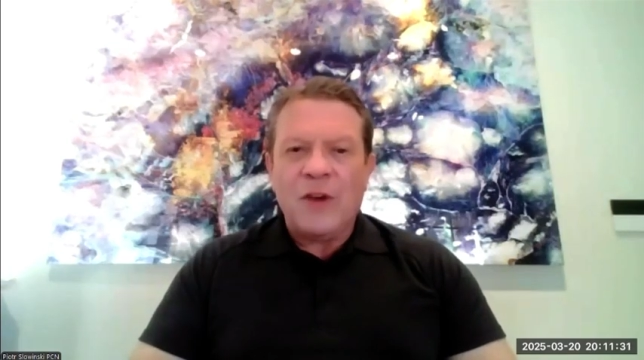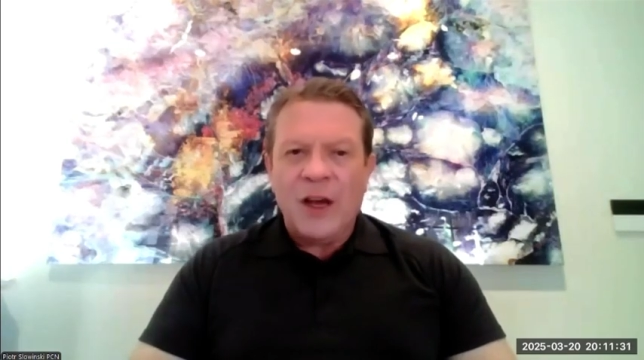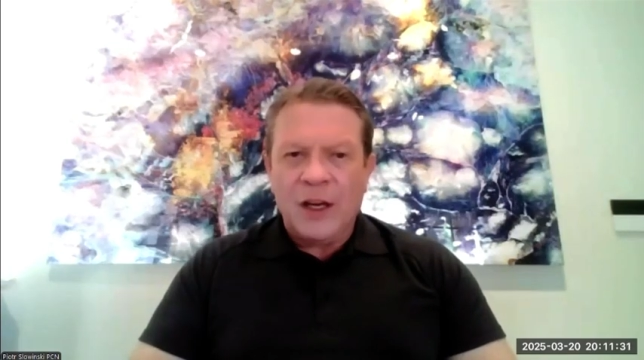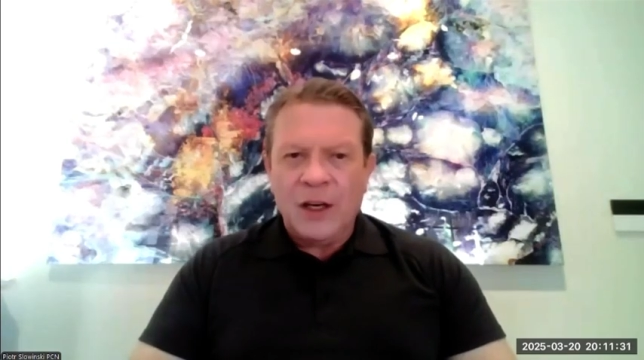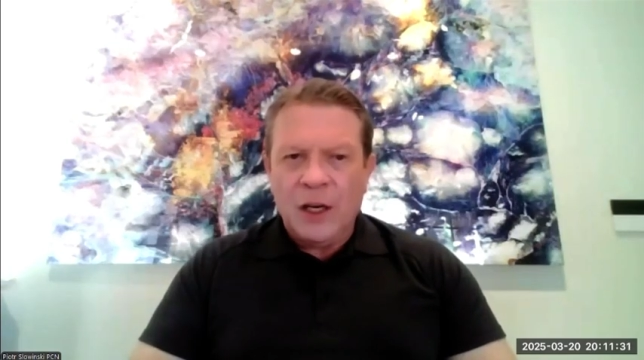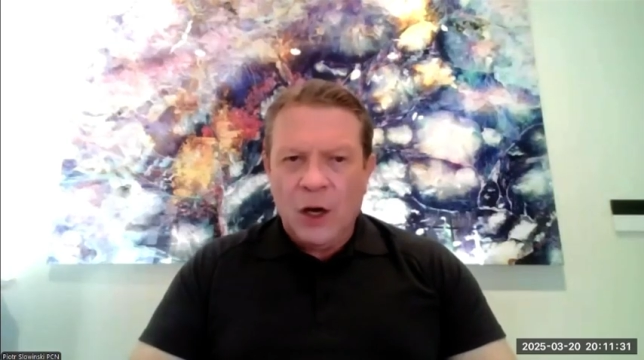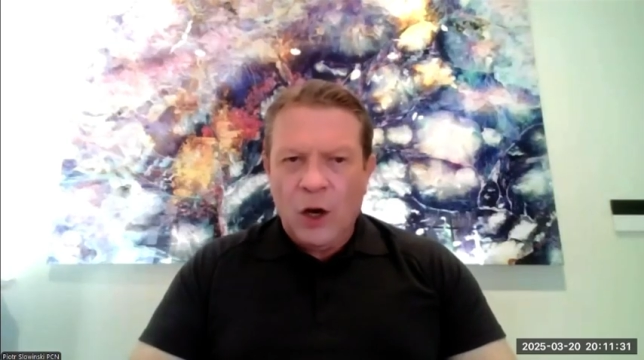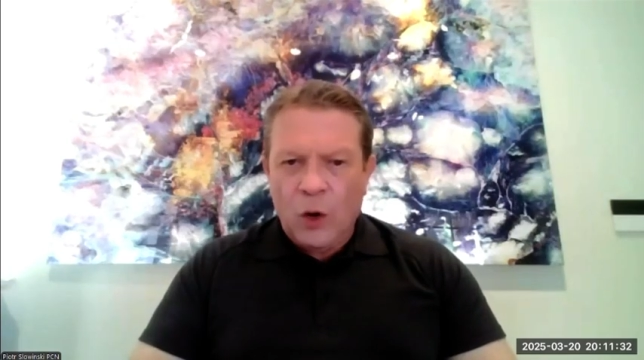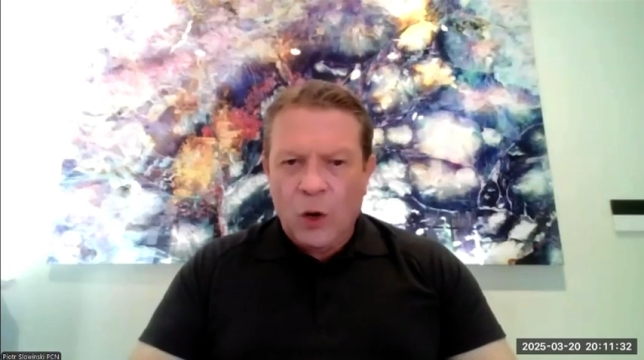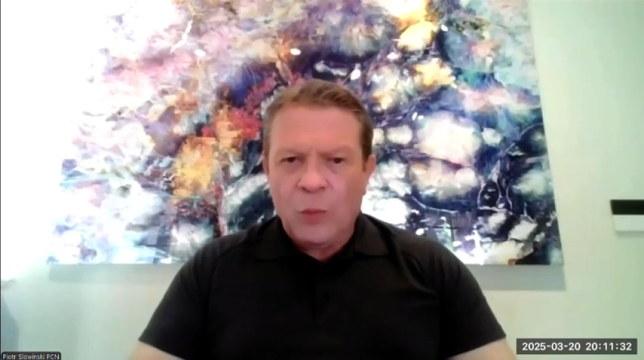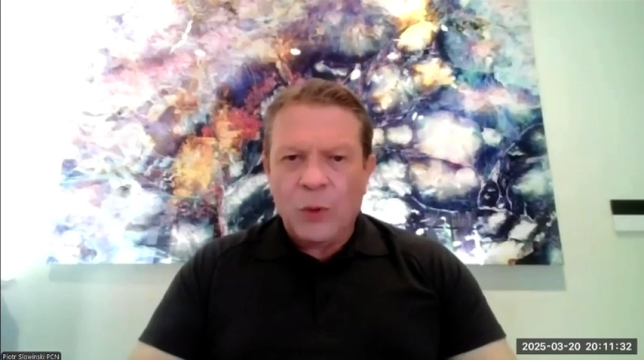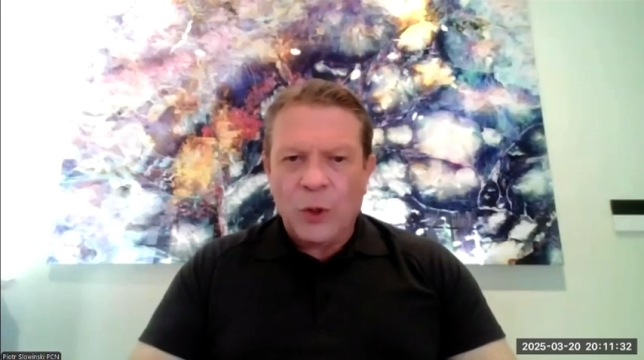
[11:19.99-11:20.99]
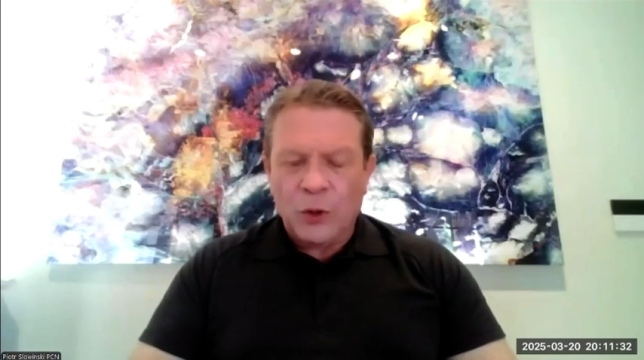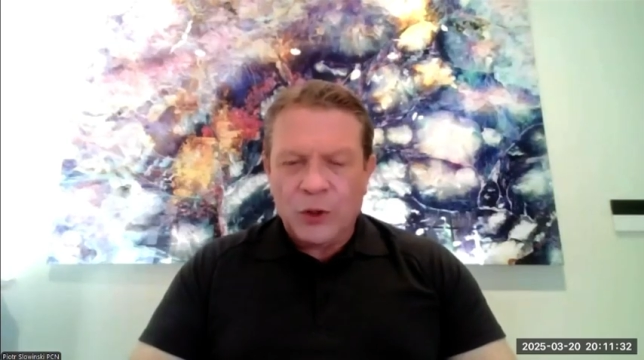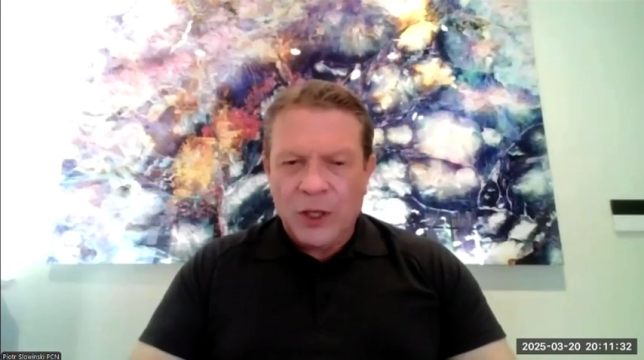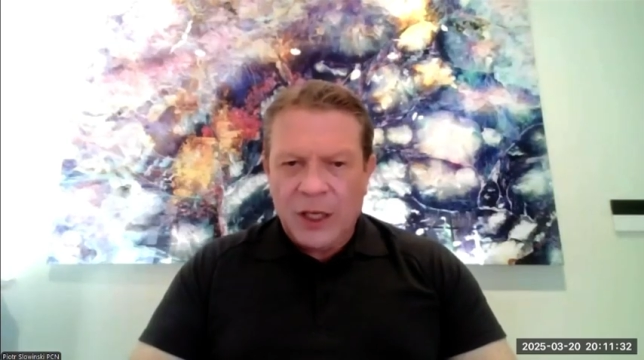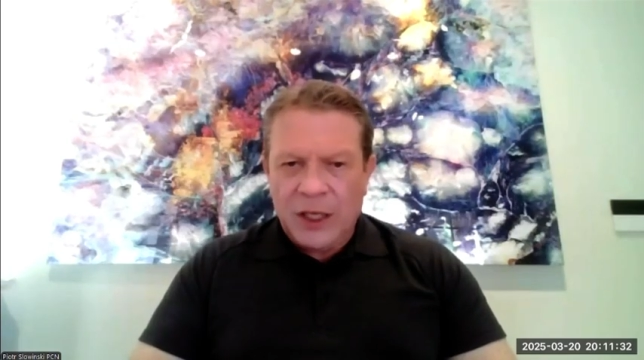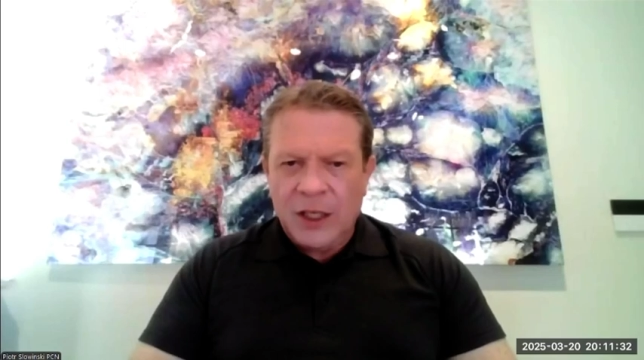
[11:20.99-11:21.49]
very low
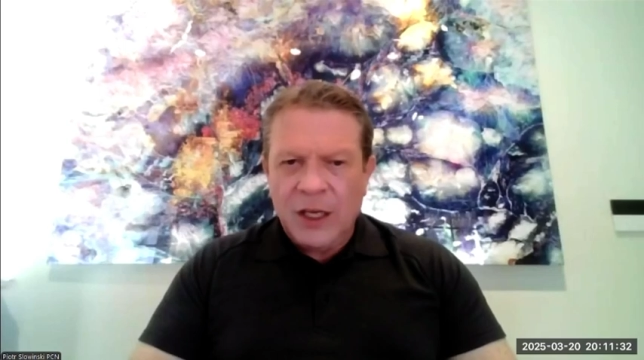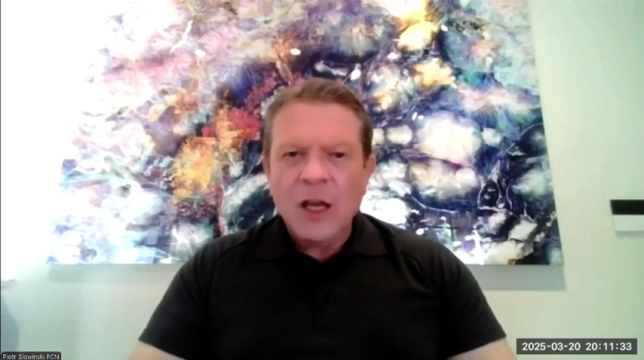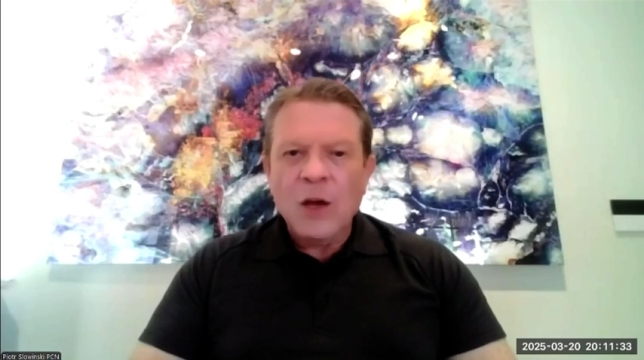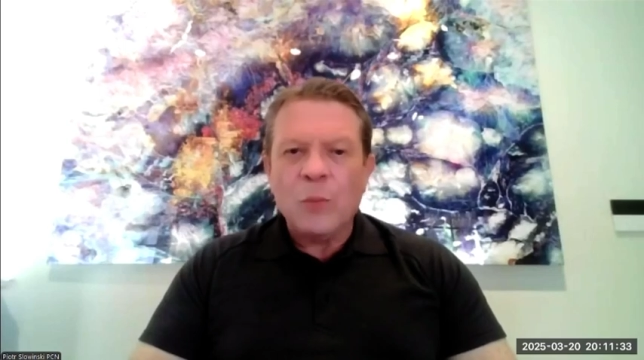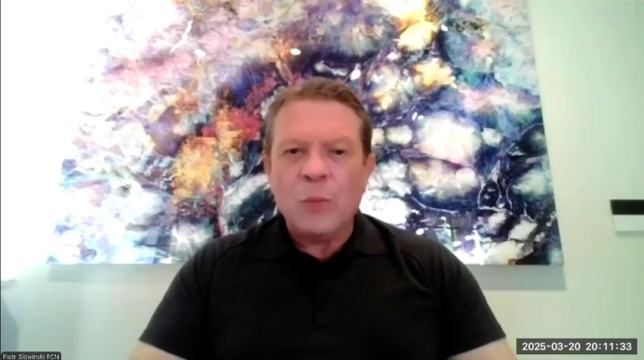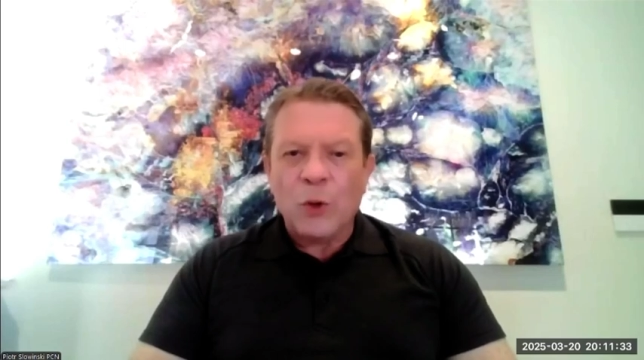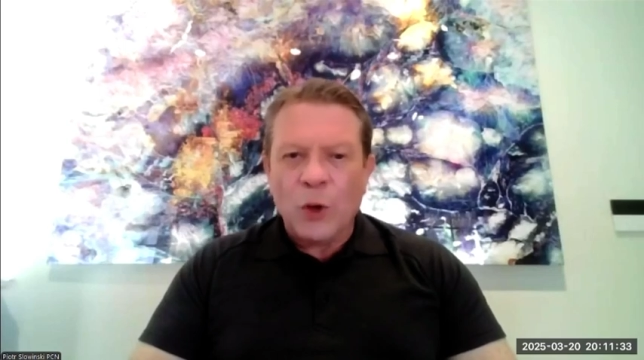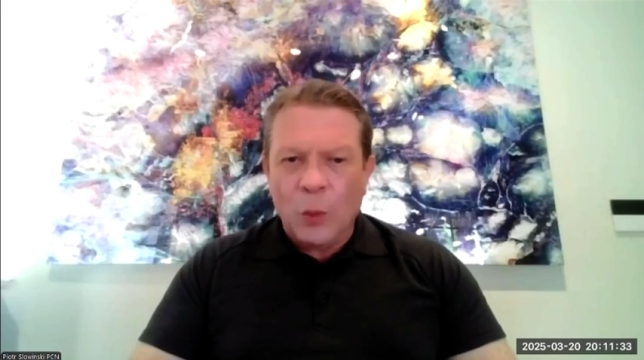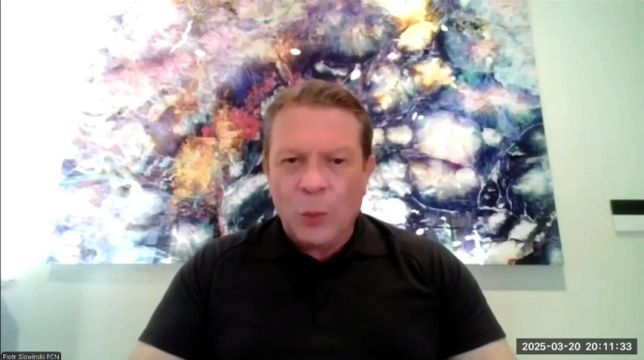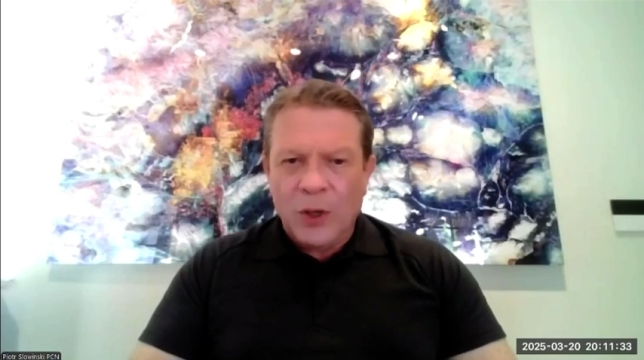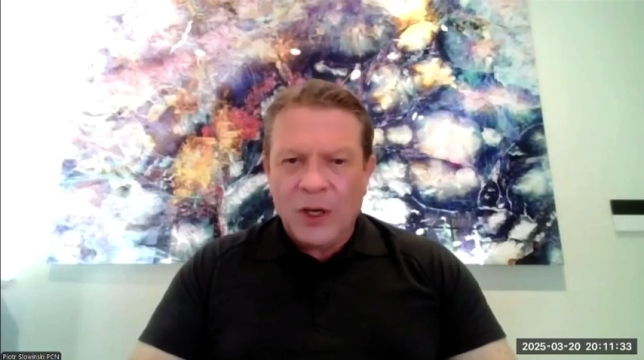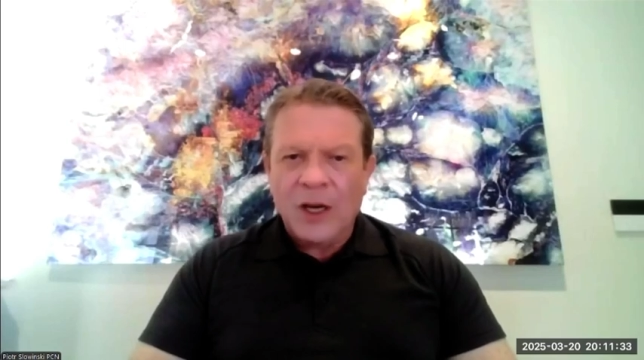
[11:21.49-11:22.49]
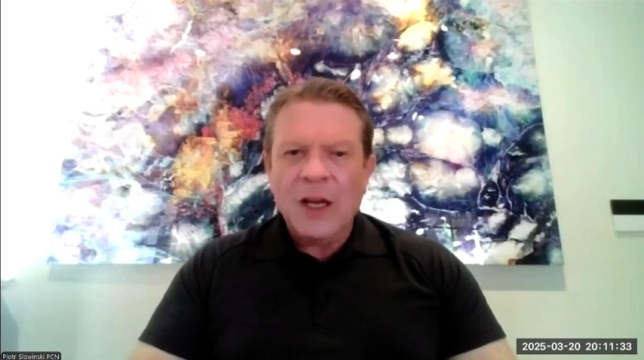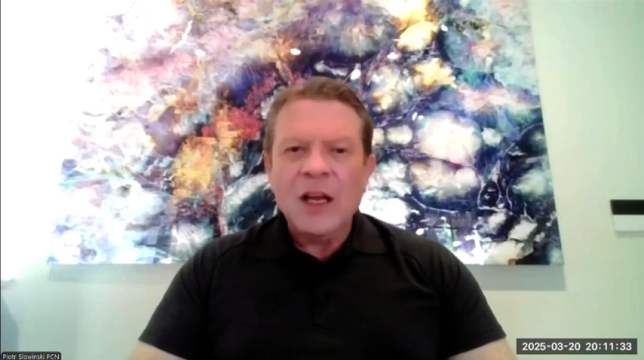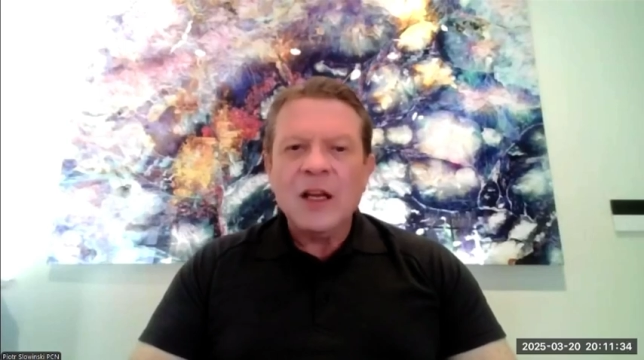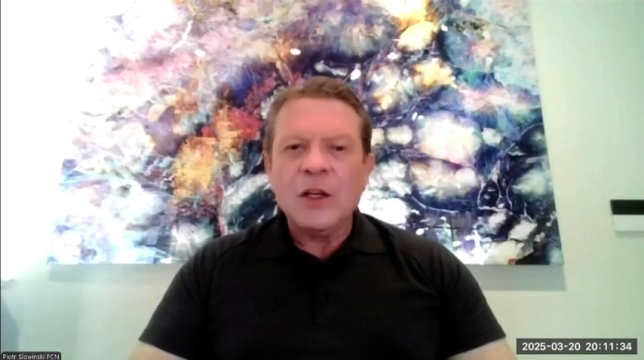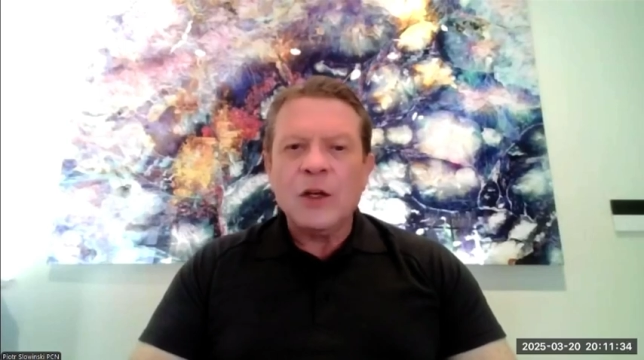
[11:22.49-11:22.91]
protein, proper,